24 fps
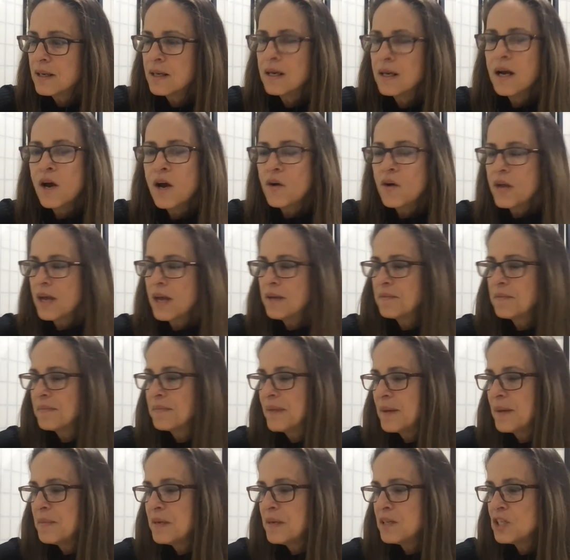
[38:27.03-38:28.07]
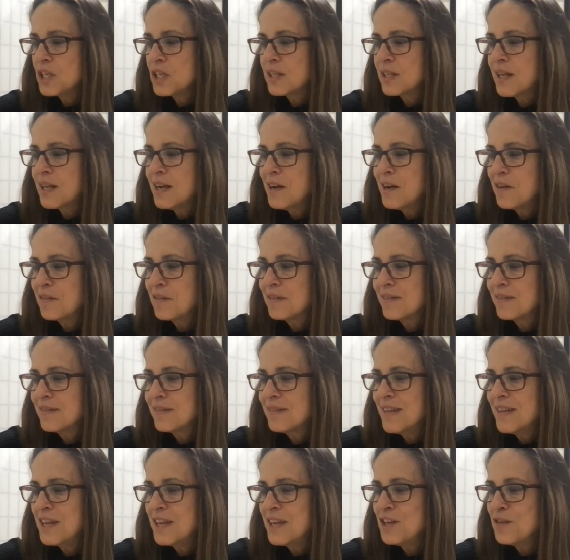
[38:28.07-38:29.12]
Okay. I'm going to check that out.
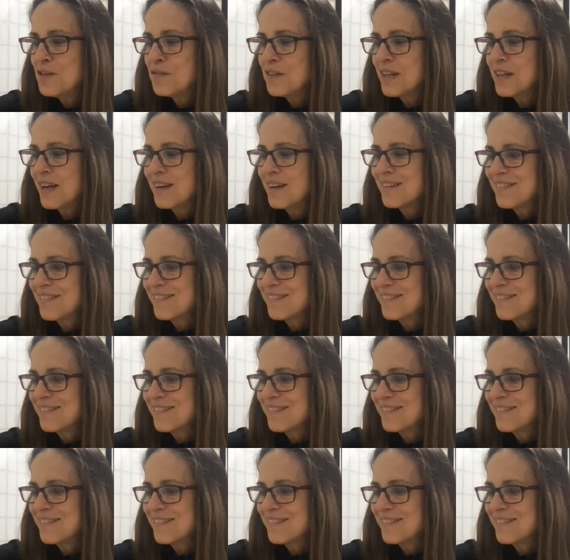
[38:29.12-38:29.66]
Thank you for that.